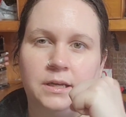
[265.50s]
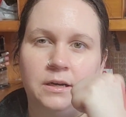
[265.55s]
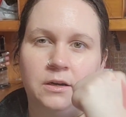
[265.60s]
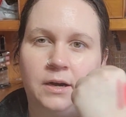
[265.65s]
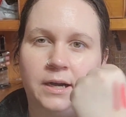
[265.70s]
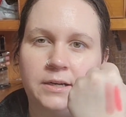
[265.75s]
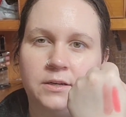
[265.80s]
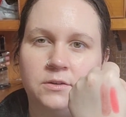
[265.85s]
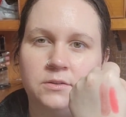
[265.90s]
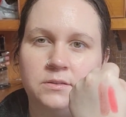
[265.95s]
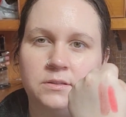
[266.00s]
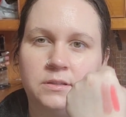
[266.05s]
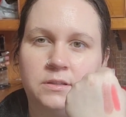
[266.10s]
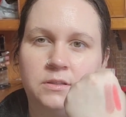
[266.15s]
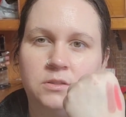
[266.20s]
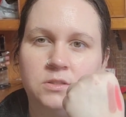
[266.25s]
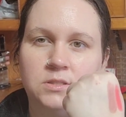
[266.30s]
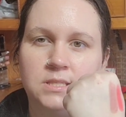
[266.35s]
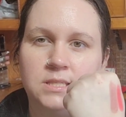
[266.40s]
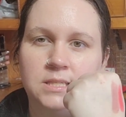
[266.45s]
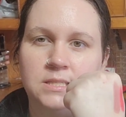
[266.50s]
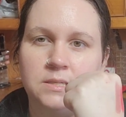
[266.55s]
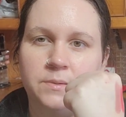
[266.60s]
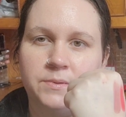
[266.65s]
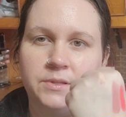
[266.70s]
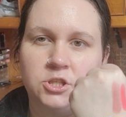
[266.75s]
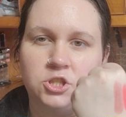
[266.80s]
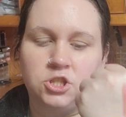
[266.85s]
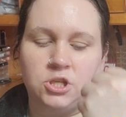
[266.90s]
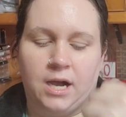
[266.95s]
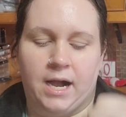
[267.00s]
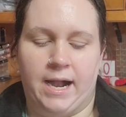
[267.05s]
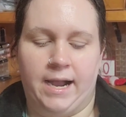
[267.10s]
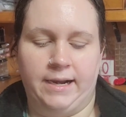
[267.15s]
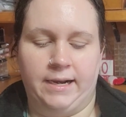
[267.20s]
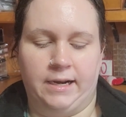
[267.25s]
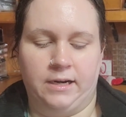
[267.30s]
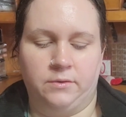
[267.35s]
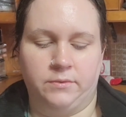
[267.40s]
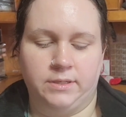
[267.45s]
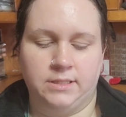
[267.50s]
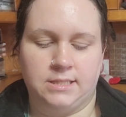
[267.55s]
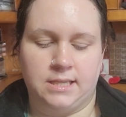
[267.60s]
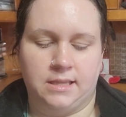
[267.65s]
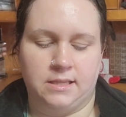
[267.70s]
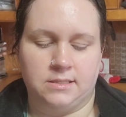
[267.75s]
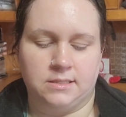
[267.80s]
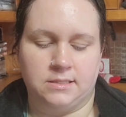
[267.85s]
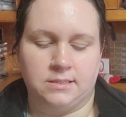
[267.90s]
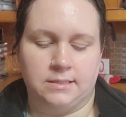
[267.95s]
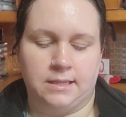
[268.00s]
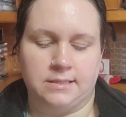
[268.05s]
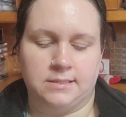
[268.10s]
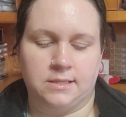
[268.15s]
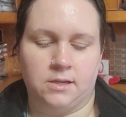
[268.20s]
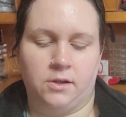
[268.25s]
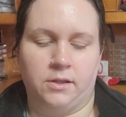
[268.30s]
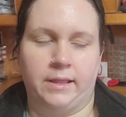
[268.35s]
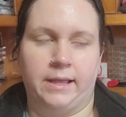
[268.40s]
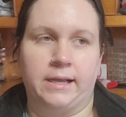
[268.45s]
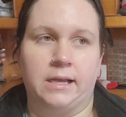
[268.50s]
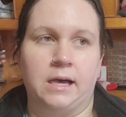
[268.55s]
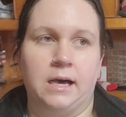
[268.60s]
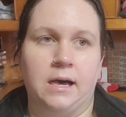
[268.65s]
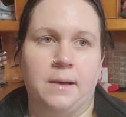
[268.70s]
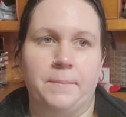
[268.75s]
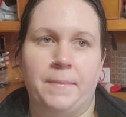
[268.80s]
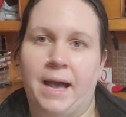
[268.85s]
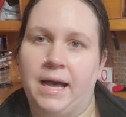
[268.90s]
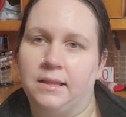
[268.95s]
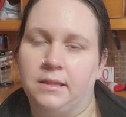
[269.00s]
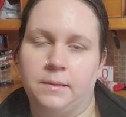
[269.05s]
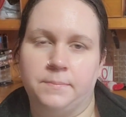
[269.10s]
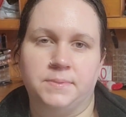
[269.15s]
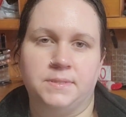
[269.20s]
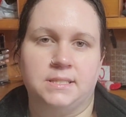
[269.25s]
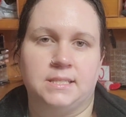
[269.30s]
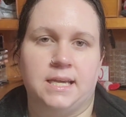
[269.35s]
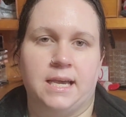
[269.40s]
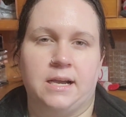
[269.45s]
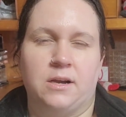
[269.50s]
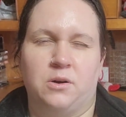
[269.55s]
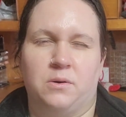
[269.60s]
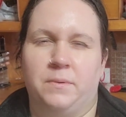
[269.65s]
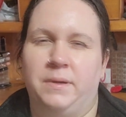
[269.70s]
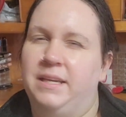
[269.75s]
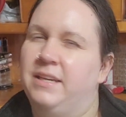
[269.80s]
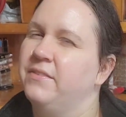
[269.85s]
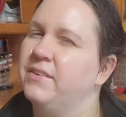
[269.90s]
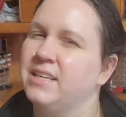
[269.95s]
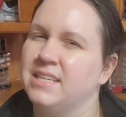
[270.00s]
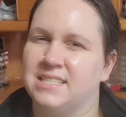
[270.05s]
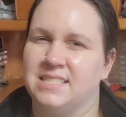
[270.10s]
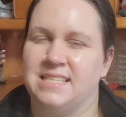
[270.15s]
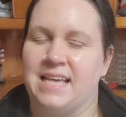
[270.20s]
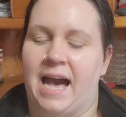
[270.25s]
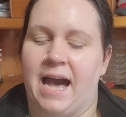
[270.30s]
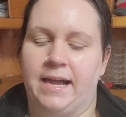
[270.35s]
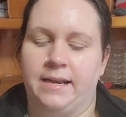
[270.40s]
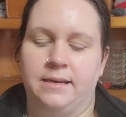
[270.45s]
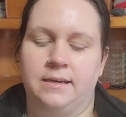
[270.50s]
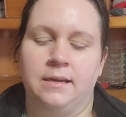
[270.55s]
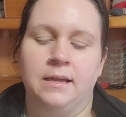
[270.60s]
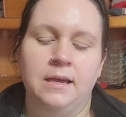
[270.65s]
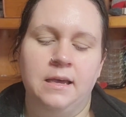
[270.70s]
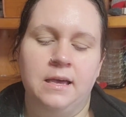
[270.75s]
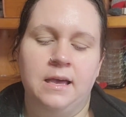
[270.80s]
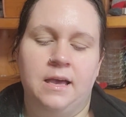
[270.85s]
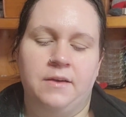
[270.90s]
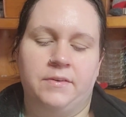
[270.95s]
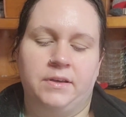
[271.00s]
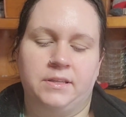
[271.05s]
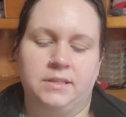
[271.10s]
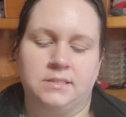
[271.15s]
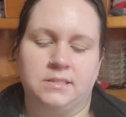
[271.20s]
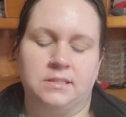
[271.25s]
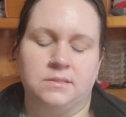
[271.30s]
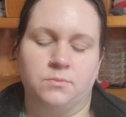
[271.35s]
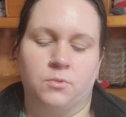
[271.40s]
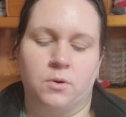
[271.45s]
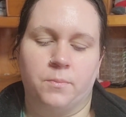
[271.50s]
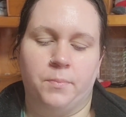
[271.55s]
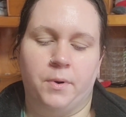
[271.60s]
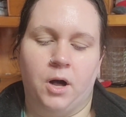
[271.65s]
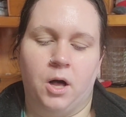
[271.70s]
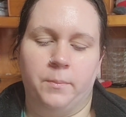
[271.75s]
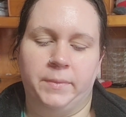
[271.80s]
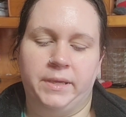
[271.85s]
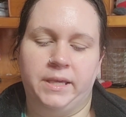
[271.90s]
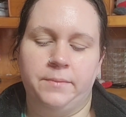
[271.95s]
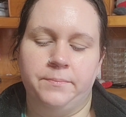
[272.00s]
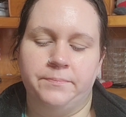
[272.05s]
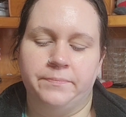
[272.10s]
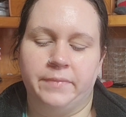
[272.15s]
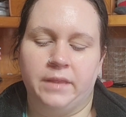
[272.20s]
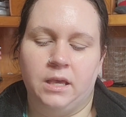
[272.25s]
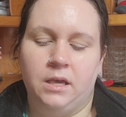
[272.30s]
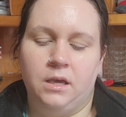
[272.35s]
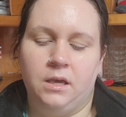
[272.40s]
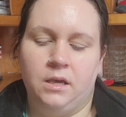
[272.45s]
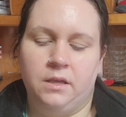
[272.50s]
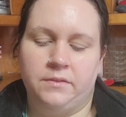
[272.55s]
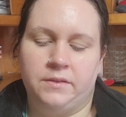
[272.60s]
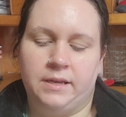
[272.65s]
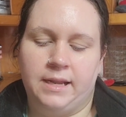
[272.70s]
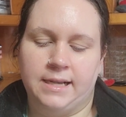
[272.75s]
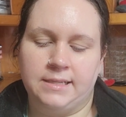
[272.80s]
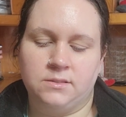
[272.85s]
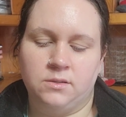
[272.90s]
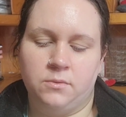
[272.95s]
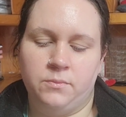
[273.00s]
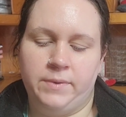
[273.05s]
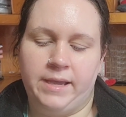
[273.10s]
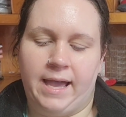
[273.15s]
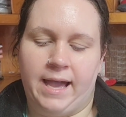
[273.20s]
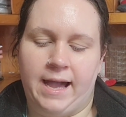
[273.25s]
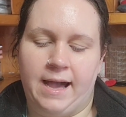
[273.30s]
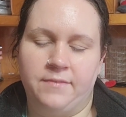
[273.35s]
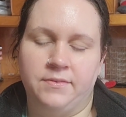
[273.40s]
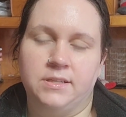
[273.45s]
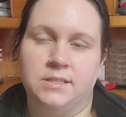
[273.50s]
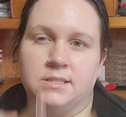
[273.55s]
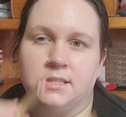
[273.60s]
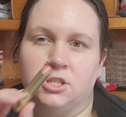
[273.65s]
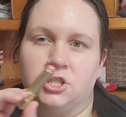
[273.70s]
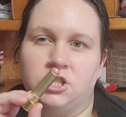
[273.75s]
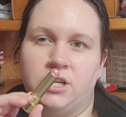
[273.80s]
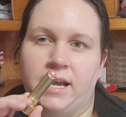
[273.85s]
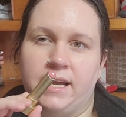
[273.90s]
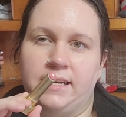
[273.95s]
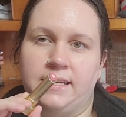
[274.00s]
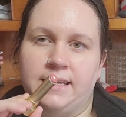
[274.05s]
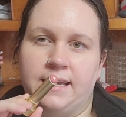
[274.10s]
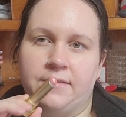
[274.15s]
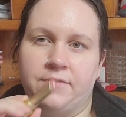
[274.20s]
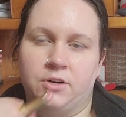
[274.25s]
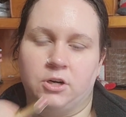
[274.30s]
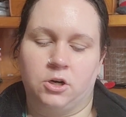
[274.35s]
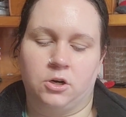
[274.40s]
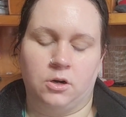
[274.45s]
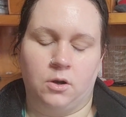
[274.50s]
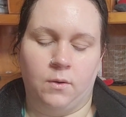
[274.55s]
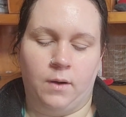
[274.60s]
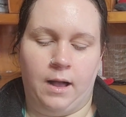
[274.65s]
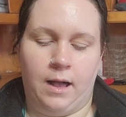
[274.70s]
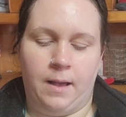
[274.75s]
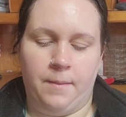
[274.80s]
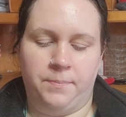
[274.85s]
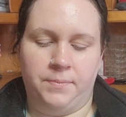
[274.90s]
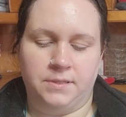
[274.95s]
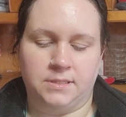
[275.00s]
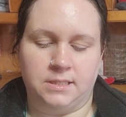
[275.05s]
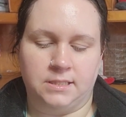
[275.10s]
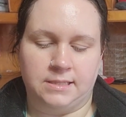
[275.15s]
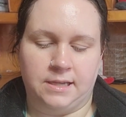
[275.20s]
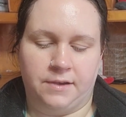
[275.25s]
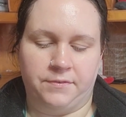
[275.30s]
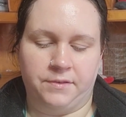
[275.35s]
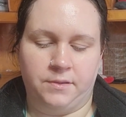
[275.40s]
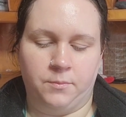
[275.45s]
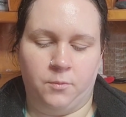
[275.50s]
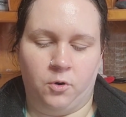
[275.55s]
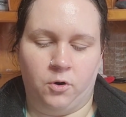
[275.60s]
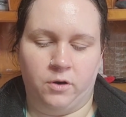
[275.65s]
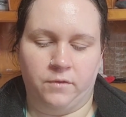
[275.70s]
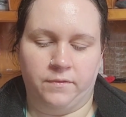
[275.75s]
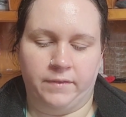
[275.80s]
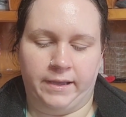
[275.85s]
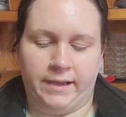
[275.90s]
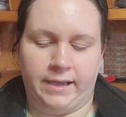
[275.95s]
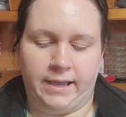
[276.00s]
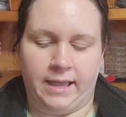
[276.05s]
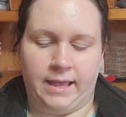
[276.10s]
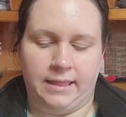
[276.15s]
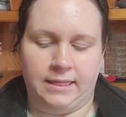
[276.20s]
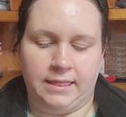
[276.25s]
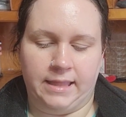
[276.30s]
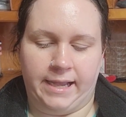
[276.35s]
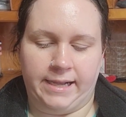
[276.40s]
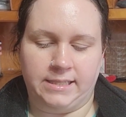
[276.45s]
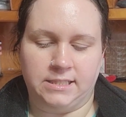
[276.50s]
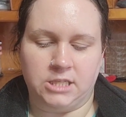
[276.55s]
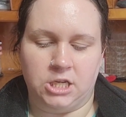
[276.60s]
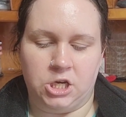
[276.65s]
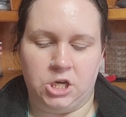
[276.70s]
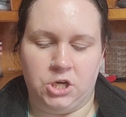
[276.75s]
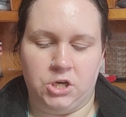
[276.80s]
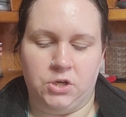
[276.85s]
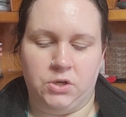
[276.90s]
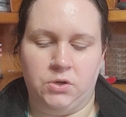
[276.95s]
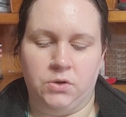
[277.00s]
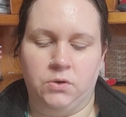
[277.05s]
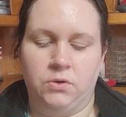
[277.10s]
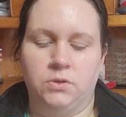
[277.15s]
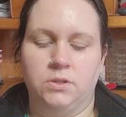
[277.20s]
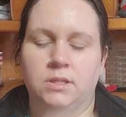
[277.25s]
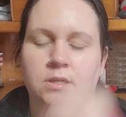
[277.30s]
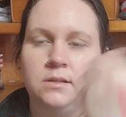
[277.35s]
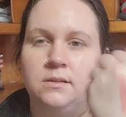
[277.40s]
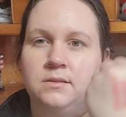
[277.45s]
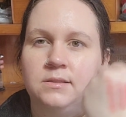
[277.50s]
can see some of the shine. I don't want to say this is necessarily like a matte lipstick or even a satin. I feel like this is more balmy. The next one we have is the shade Never Grow Up. This is definitely more of like a light nude,